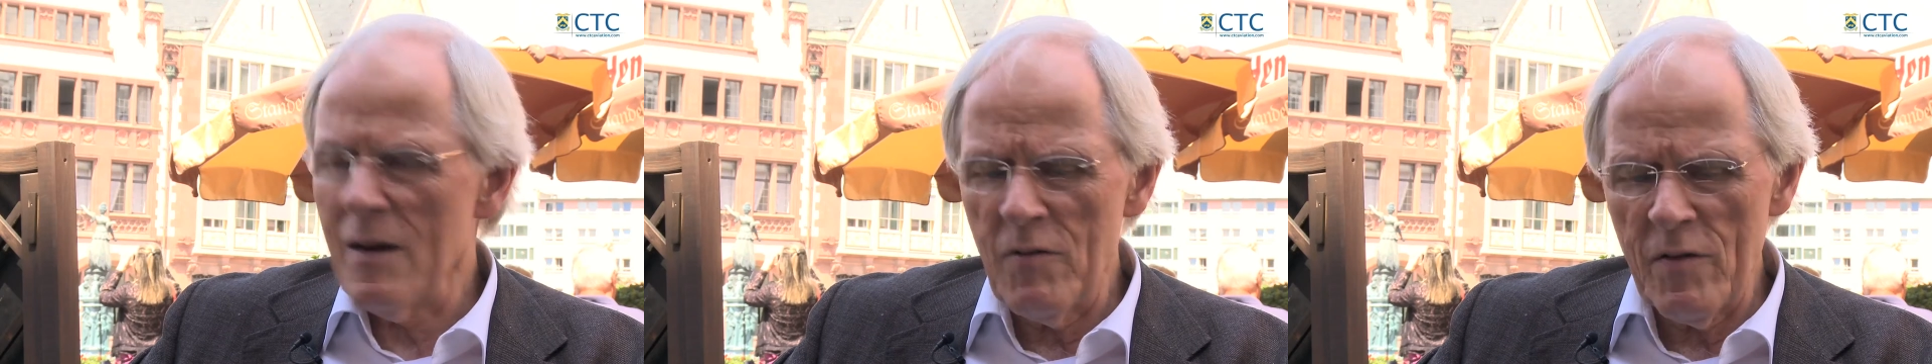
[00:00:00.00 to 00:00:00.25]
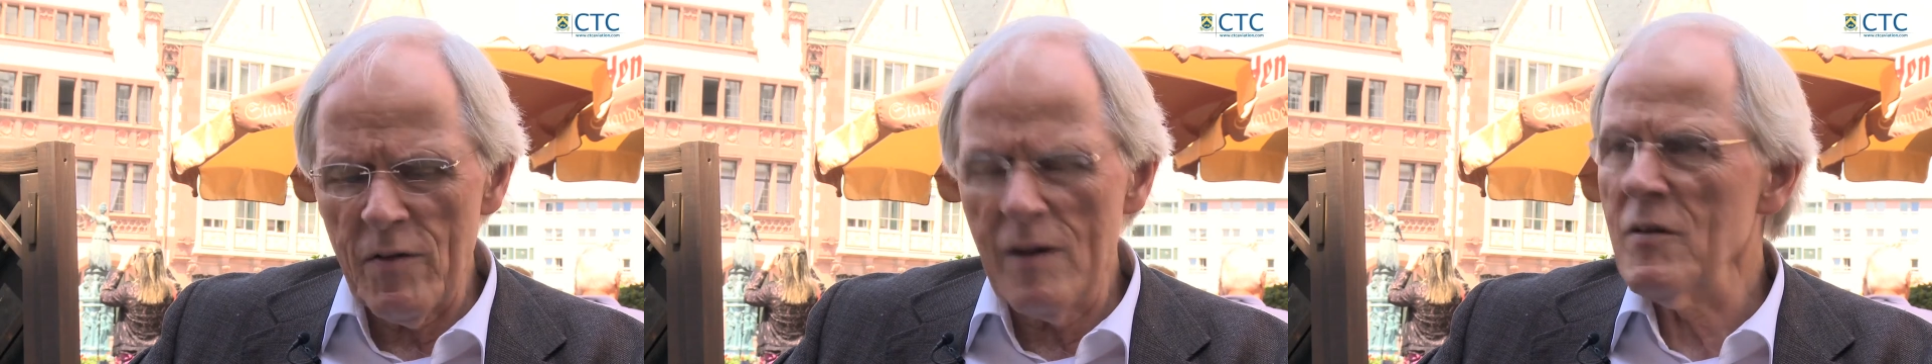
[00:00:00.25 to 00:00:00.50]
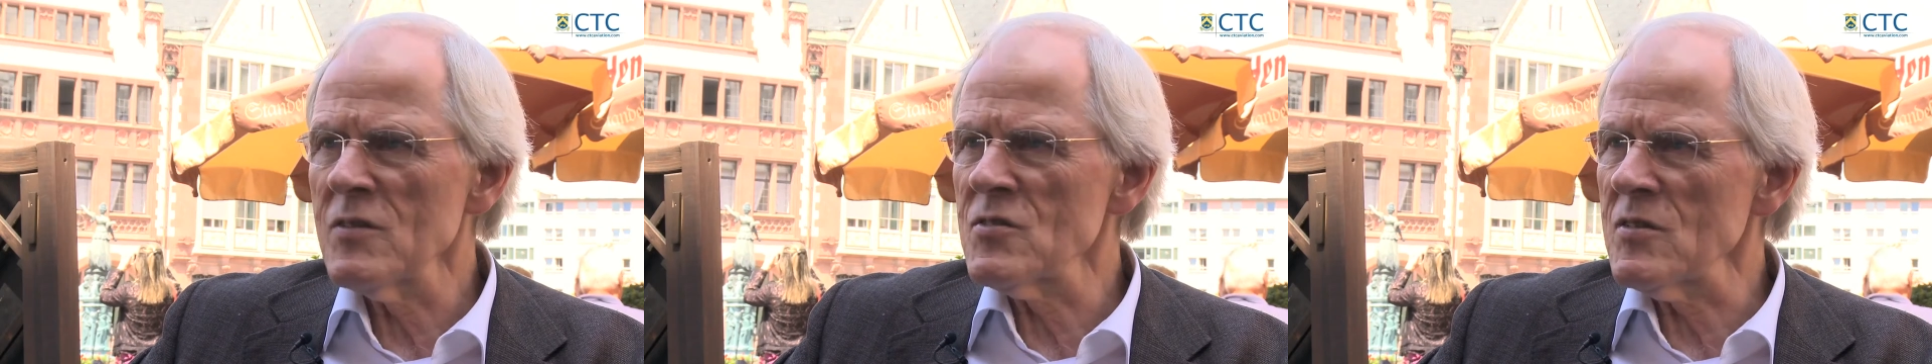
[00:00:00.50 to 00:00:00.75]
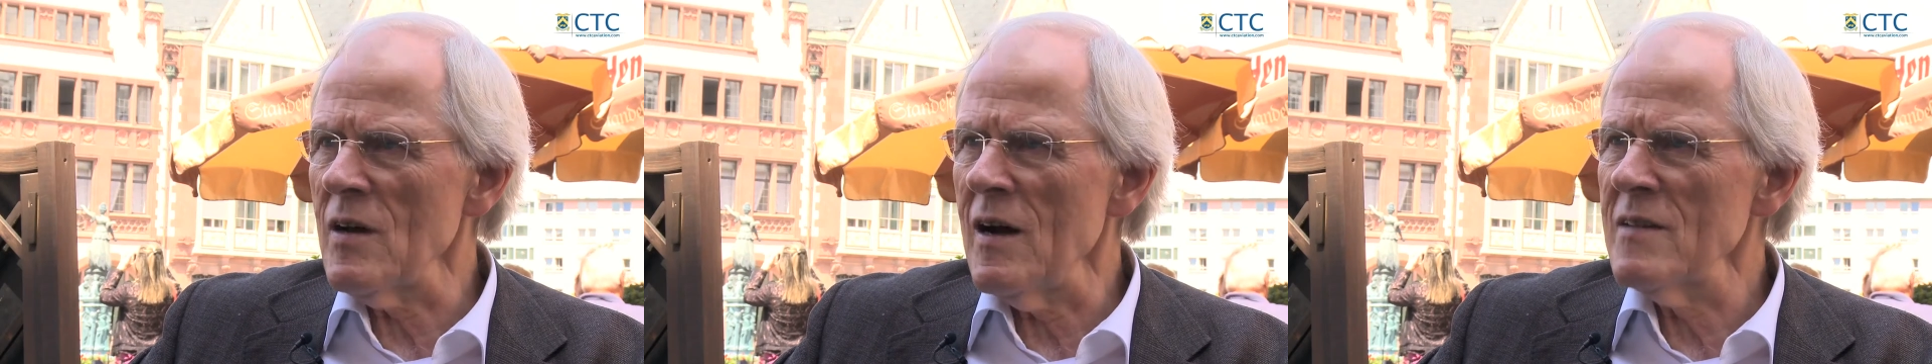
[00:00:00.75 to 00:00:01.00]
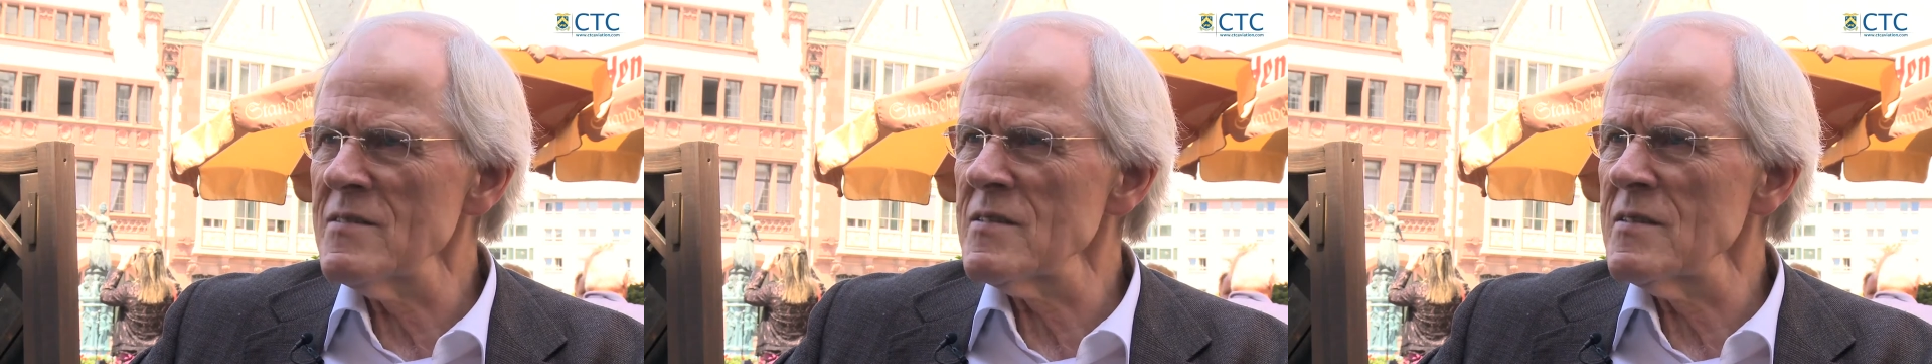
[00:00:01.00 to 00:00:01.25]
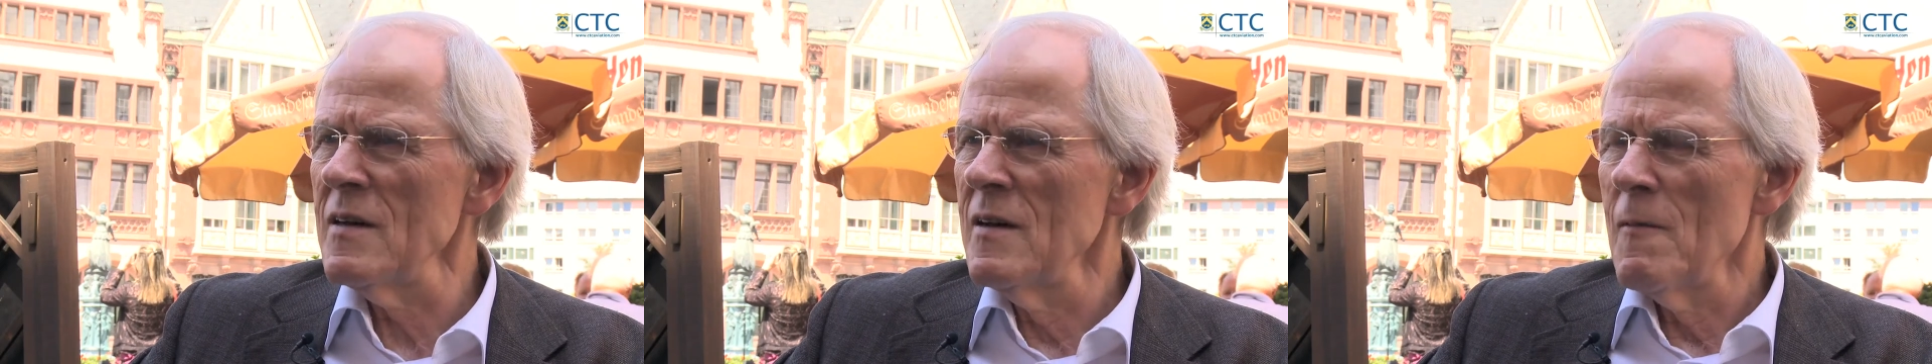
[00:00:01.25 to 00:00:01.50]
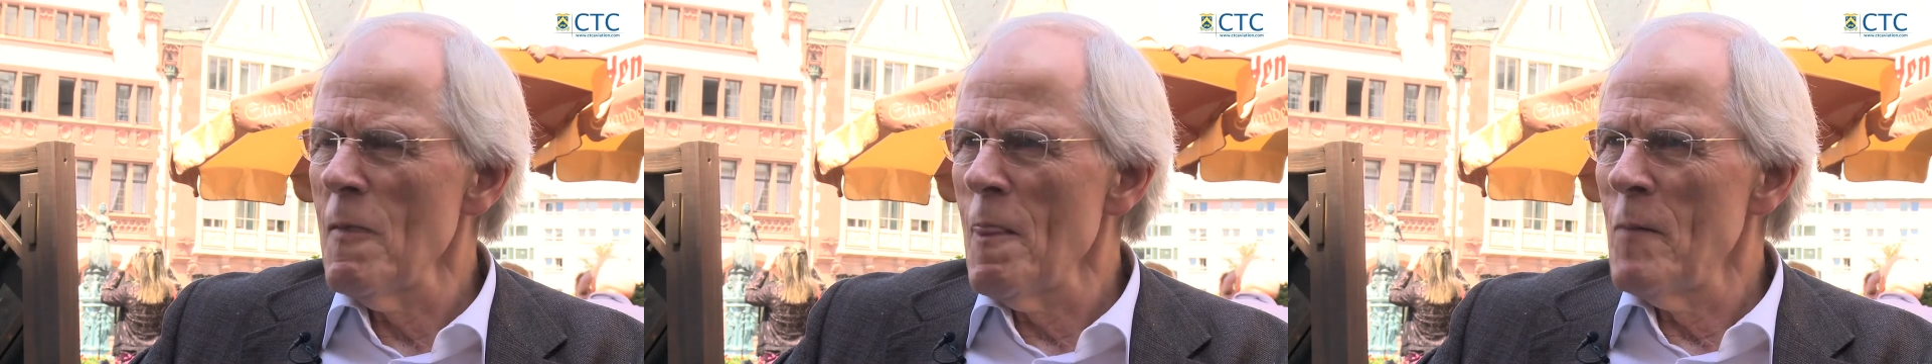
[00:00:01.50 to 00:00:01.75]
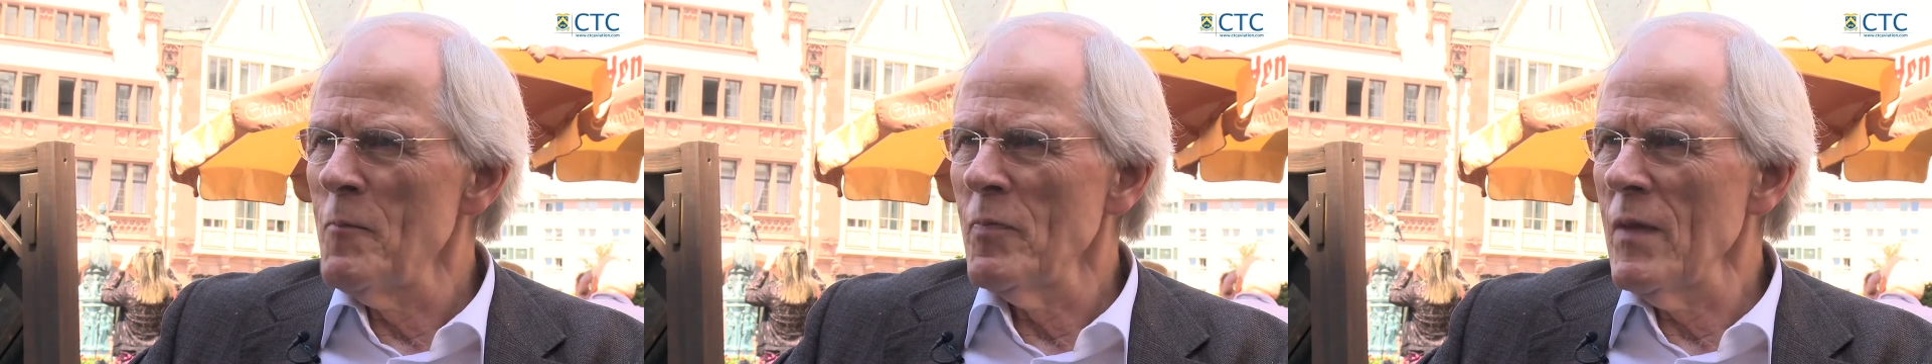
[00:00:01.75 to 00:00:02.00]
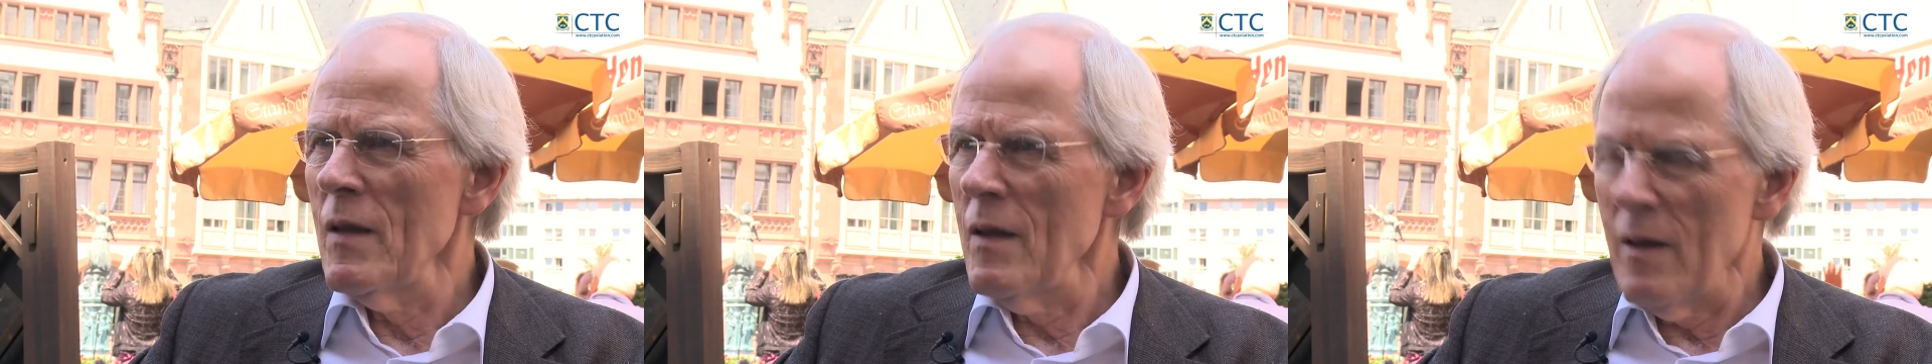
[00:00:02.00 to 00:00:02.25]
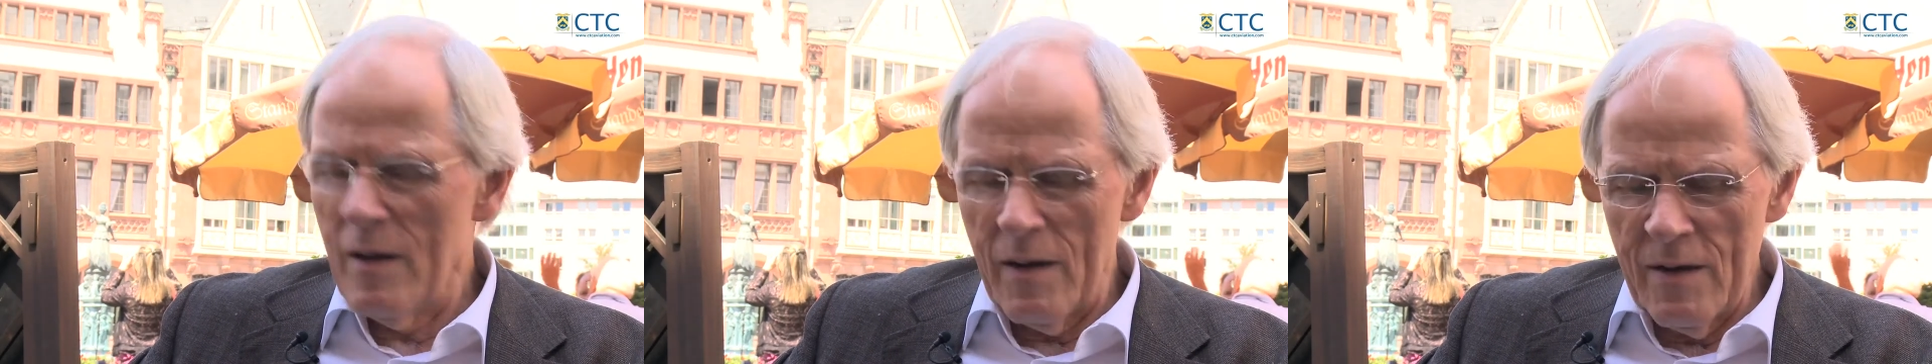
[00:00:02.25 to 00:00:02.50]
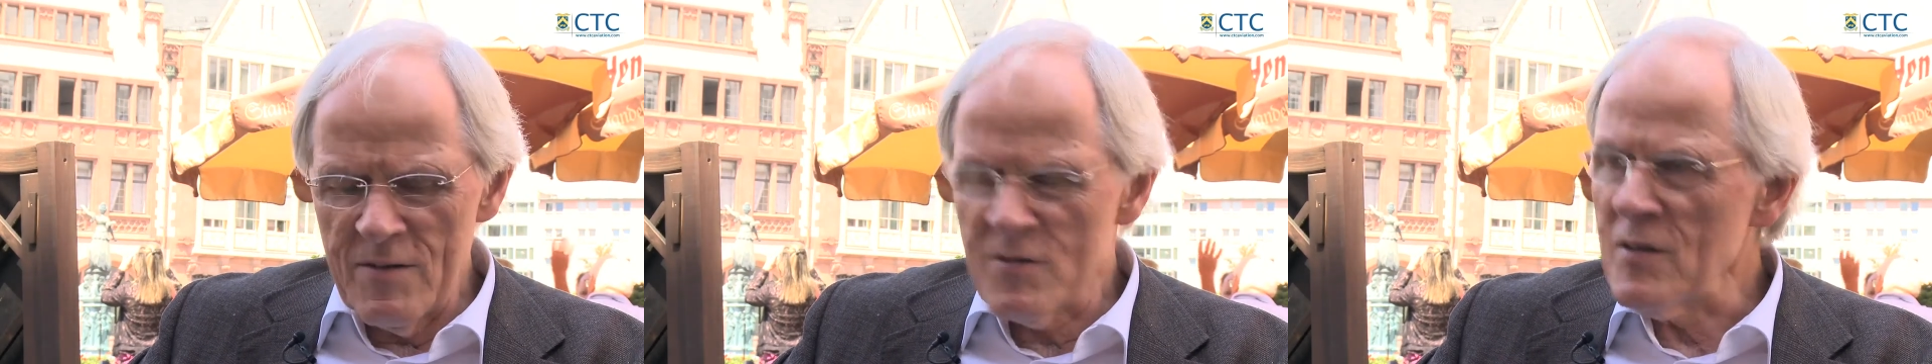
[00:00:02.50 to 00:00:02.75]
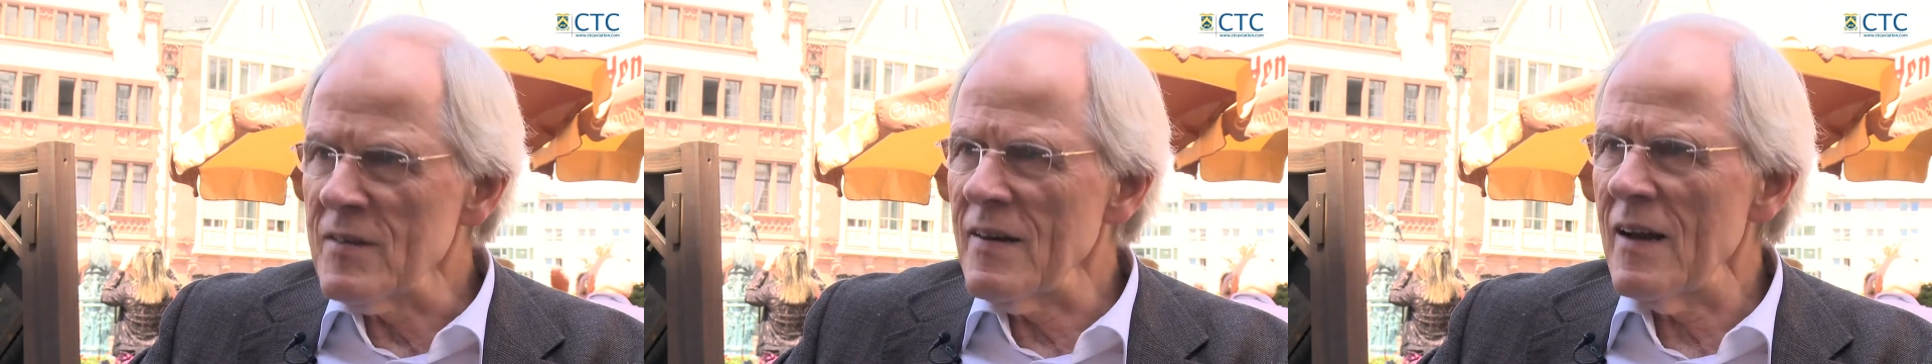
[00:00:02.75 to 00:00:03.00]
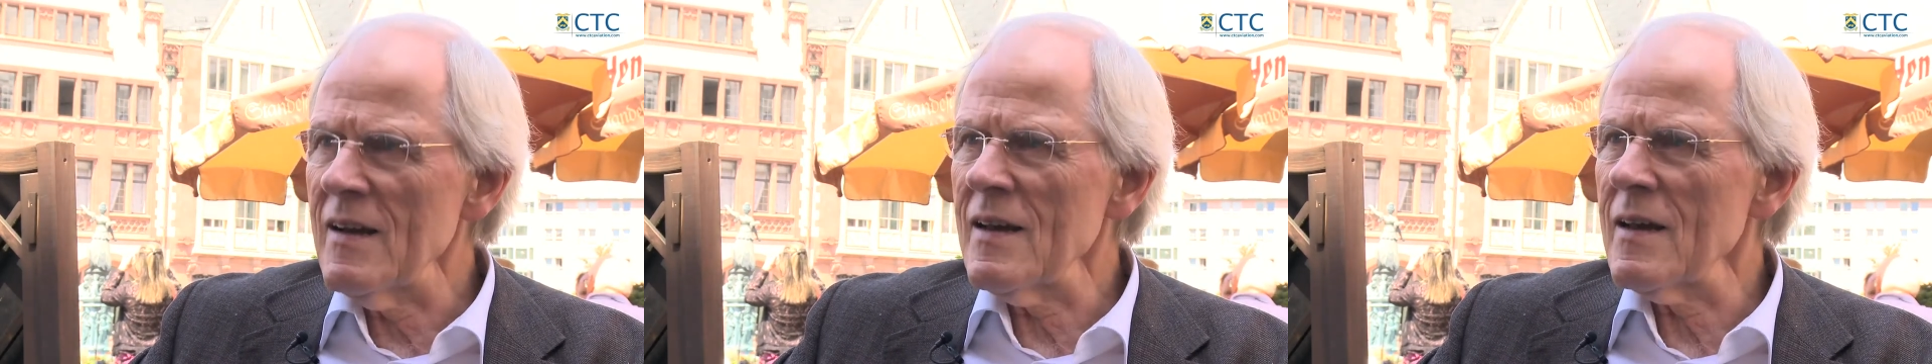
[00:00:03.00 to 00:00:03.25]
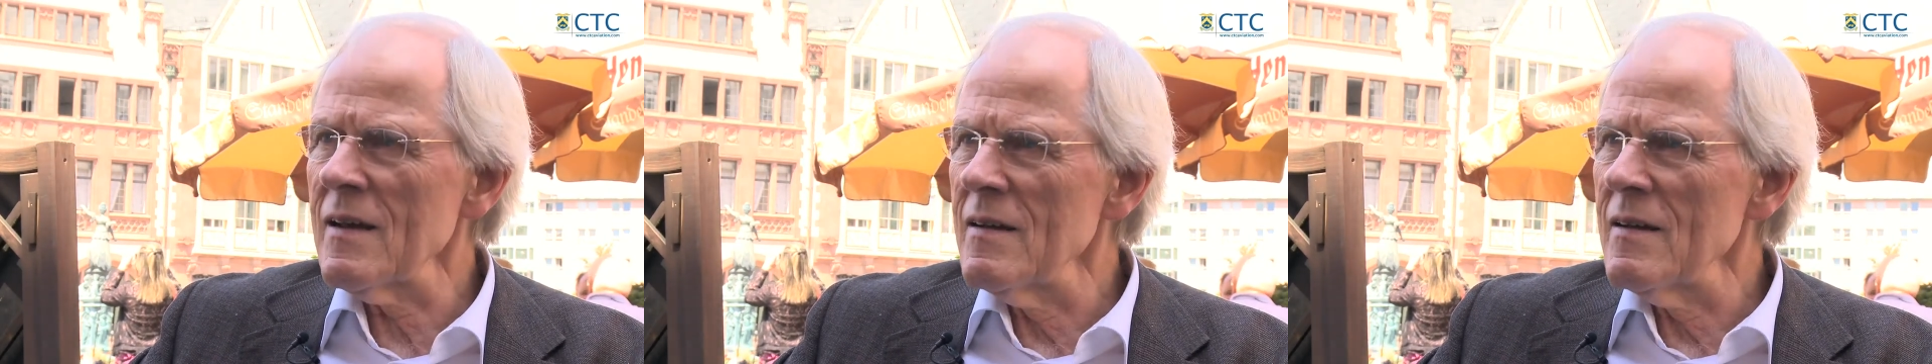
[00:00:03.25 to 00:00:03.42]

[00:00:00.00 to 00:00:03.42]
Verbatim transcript: everything which starts in synthetic